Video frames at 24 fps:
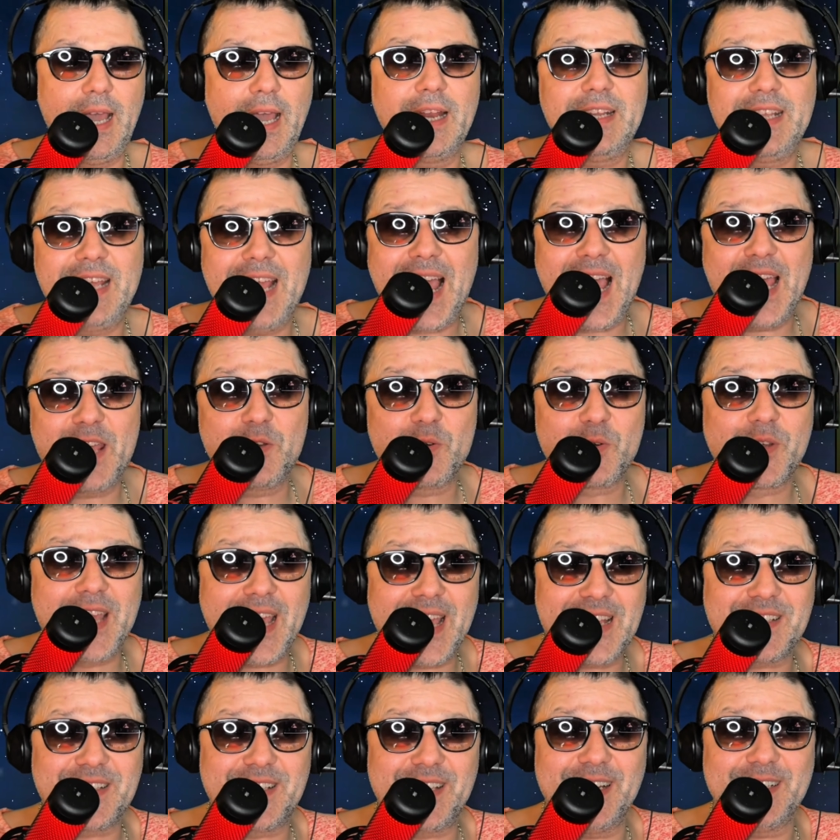yeah, you
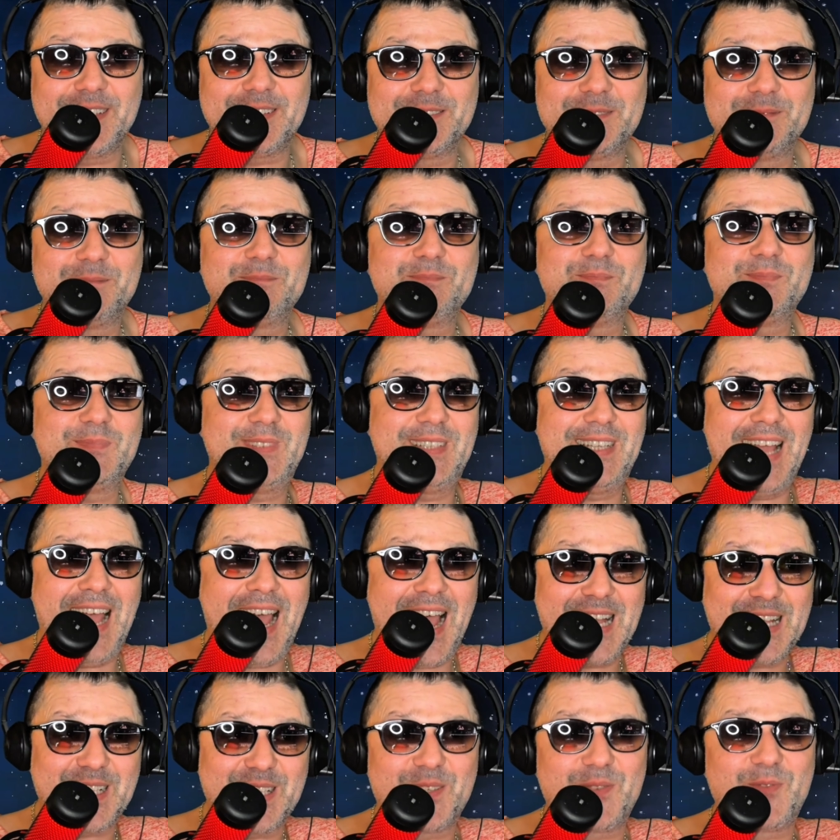guessed it,
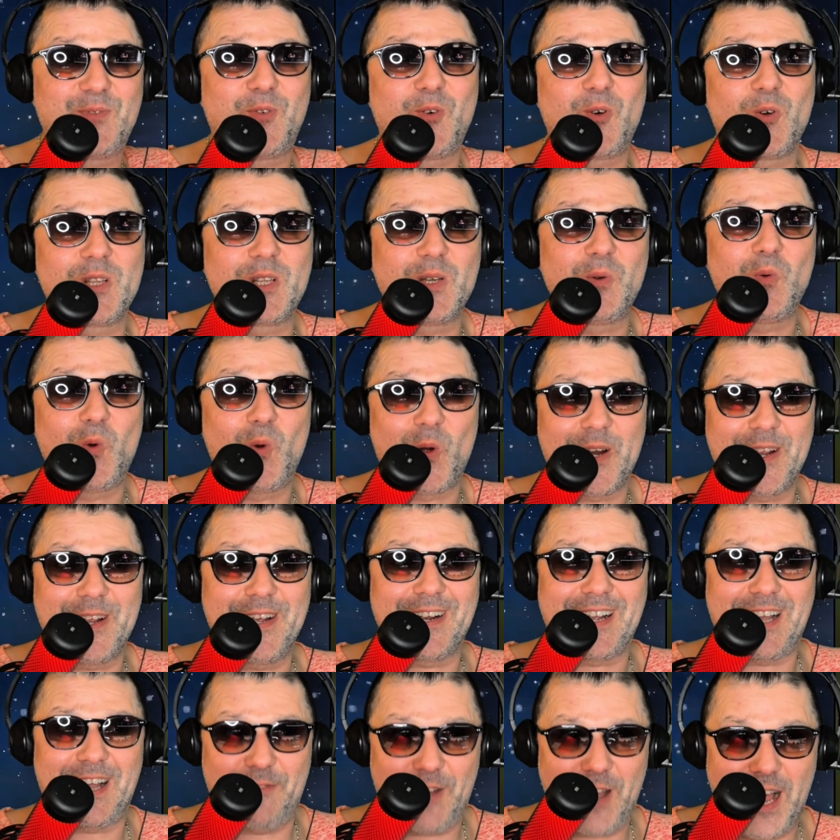that's for the Warrior
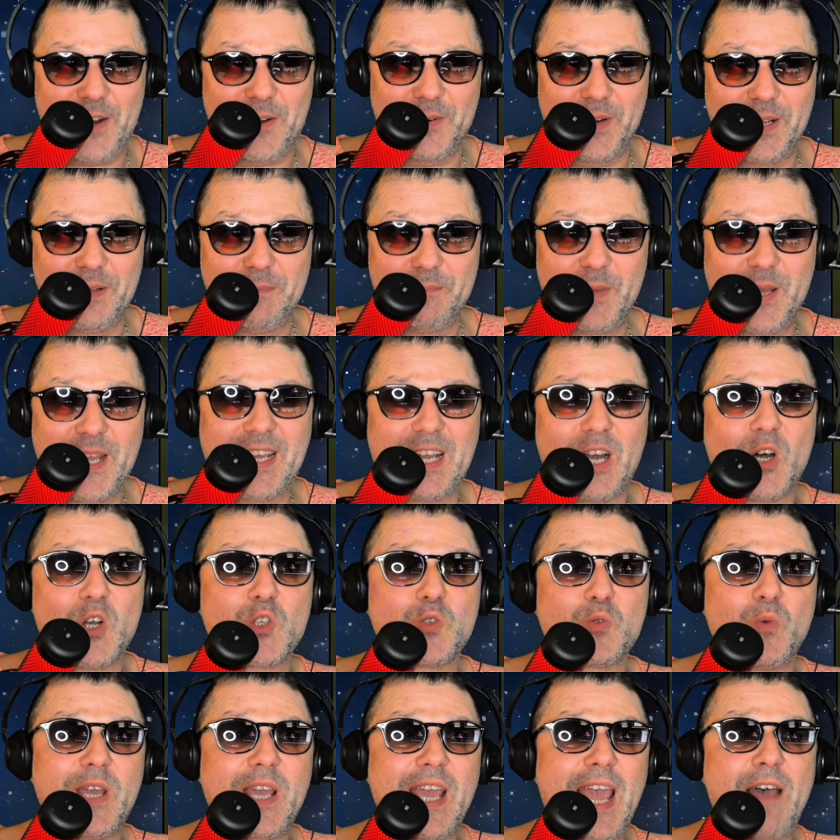Cavalry,
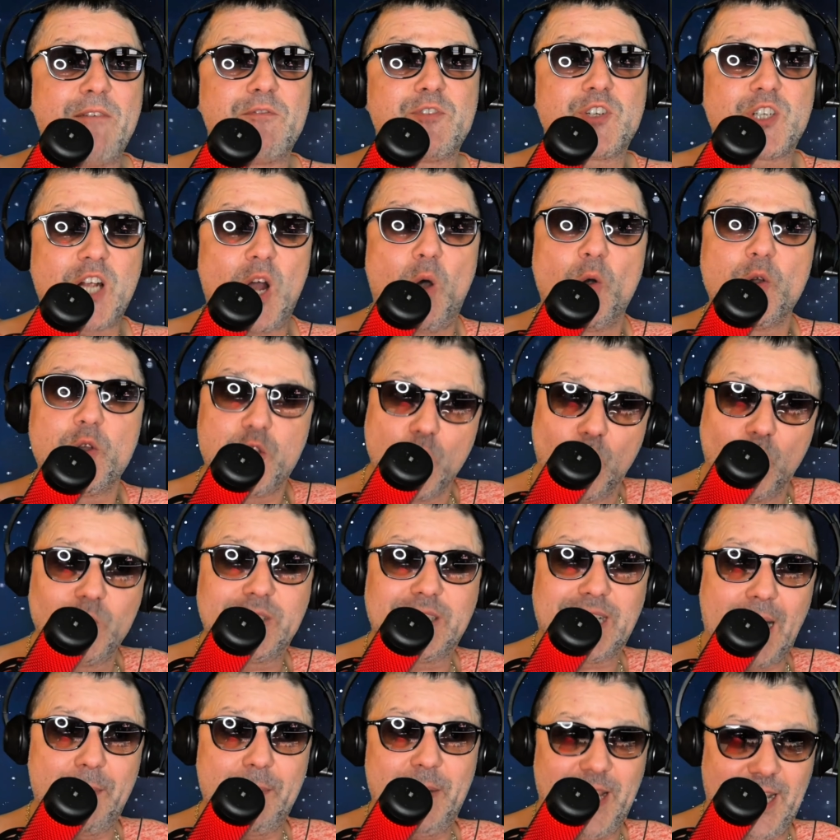because we have Xiao Yun
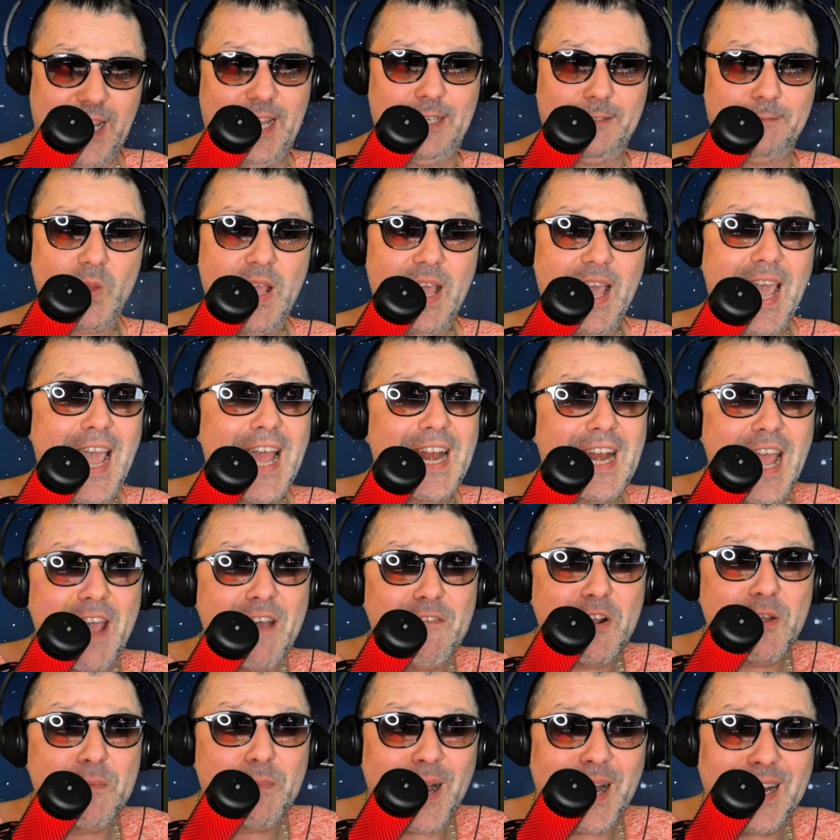coming in and
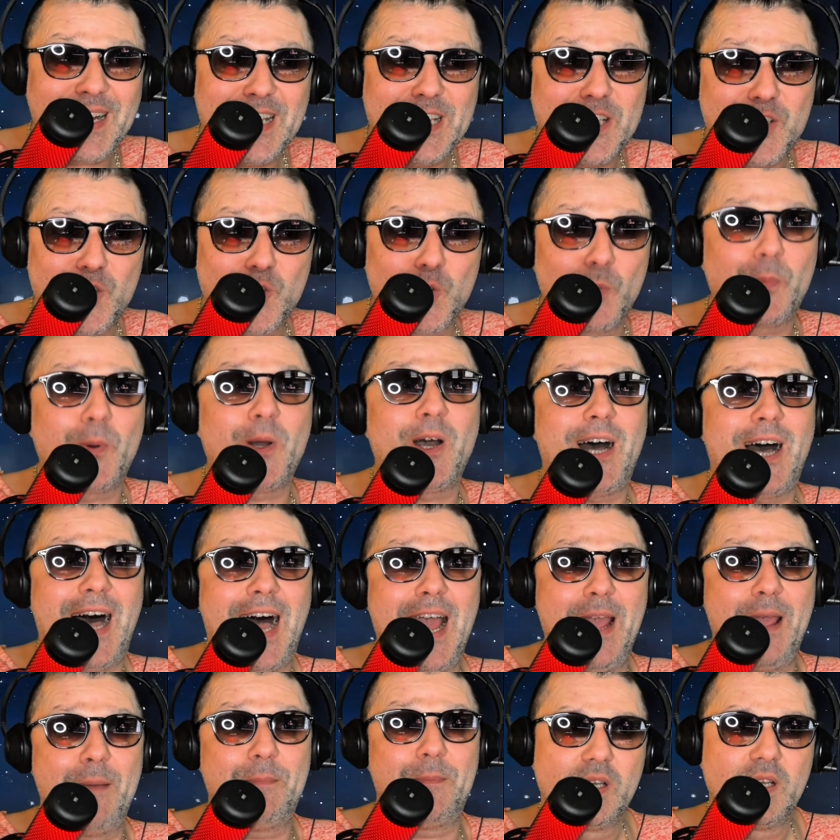everybody is super
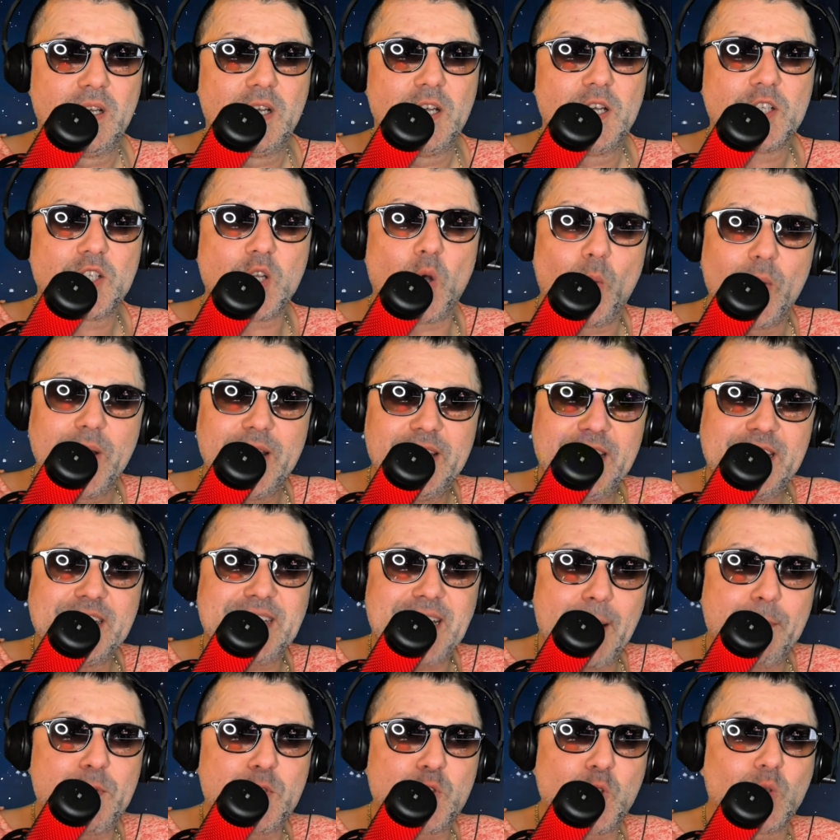hyped. So in this
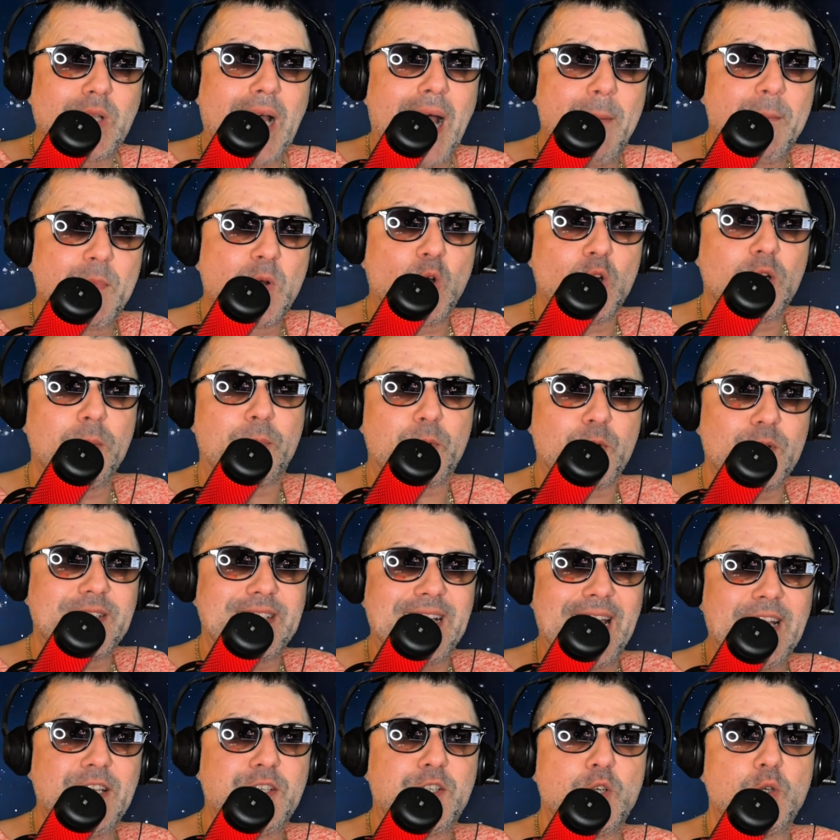episode I'm going to
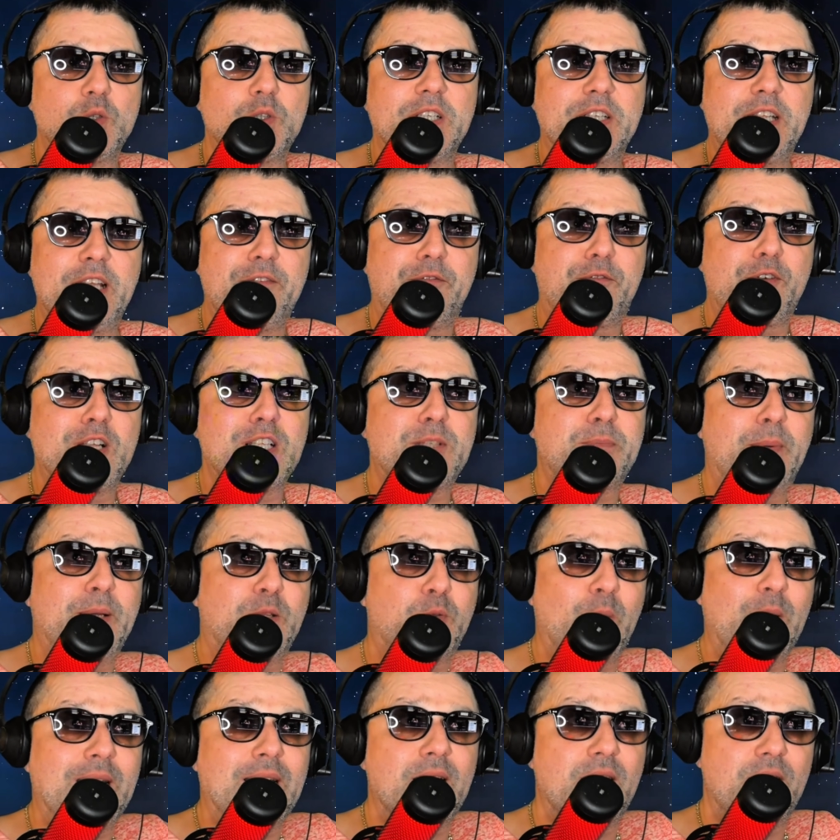present you the difference
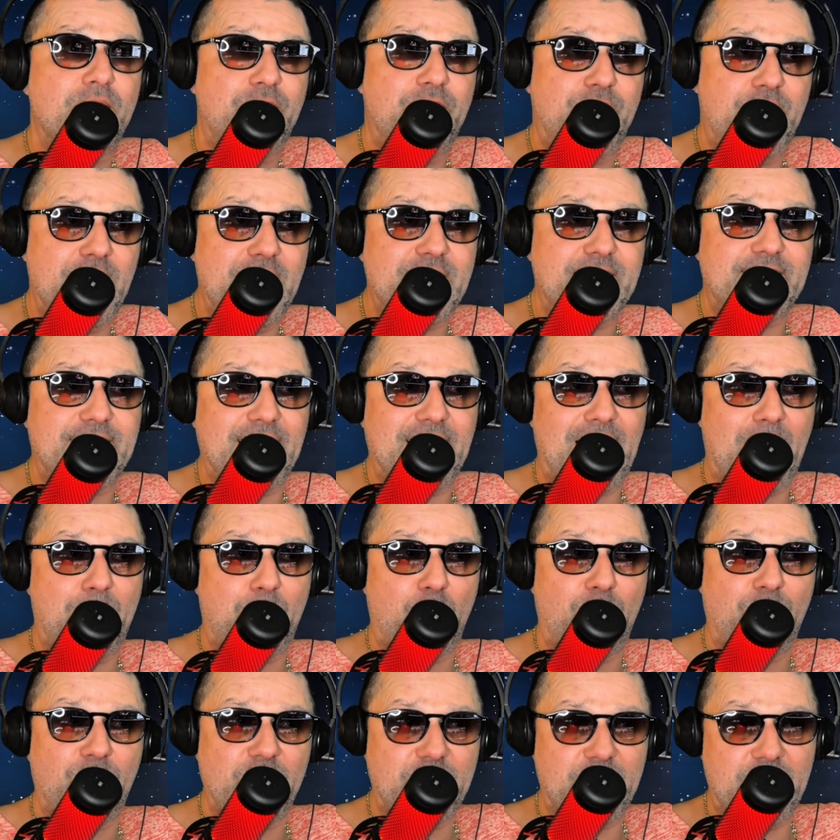between this setup
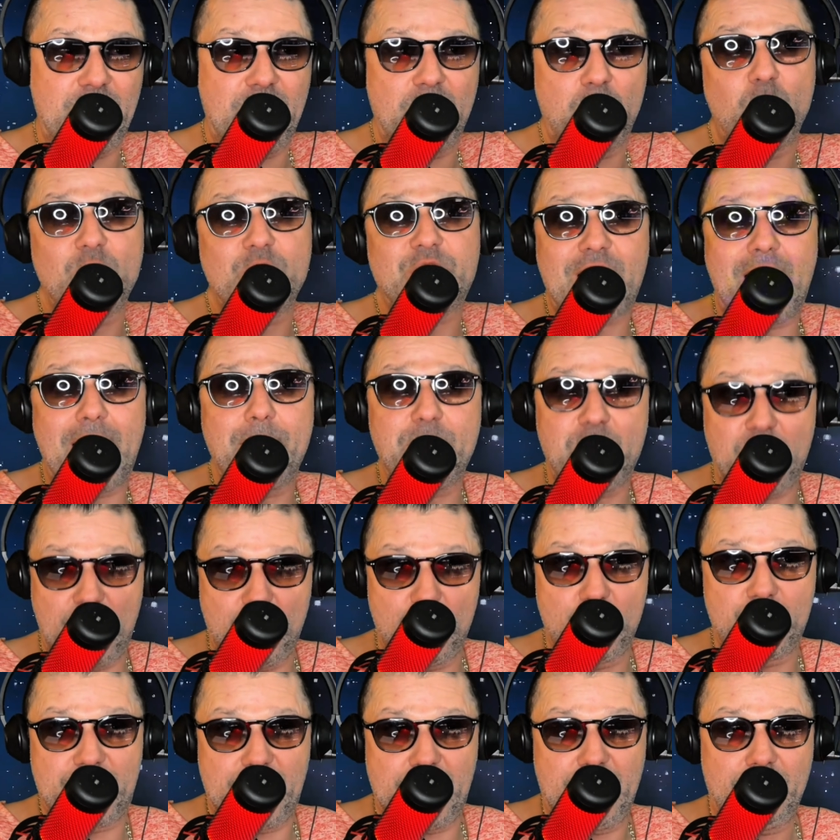over here, which I'm
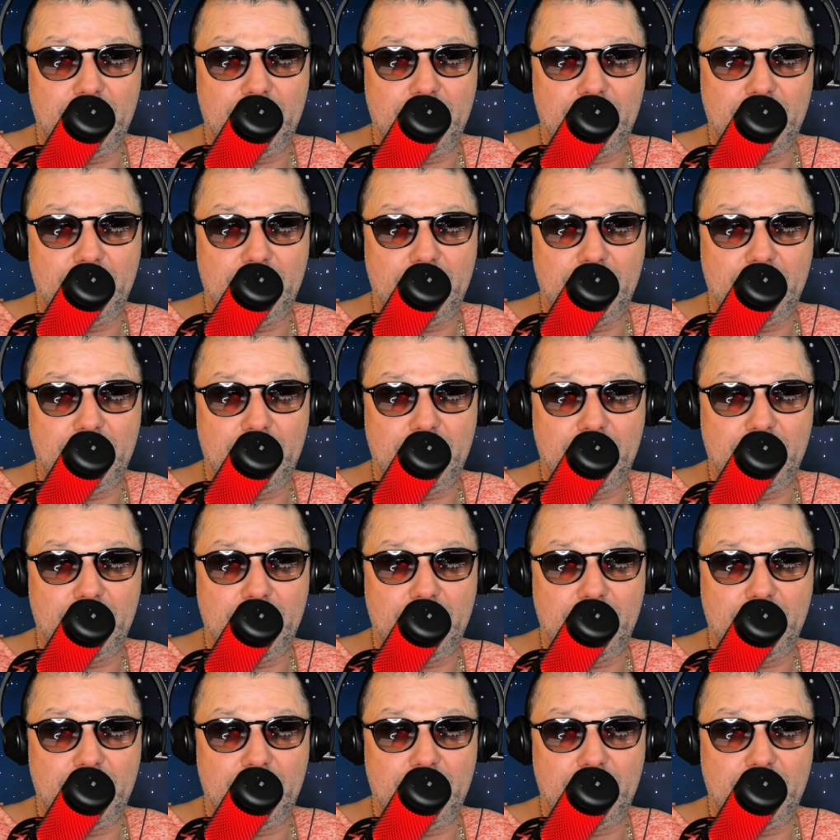using,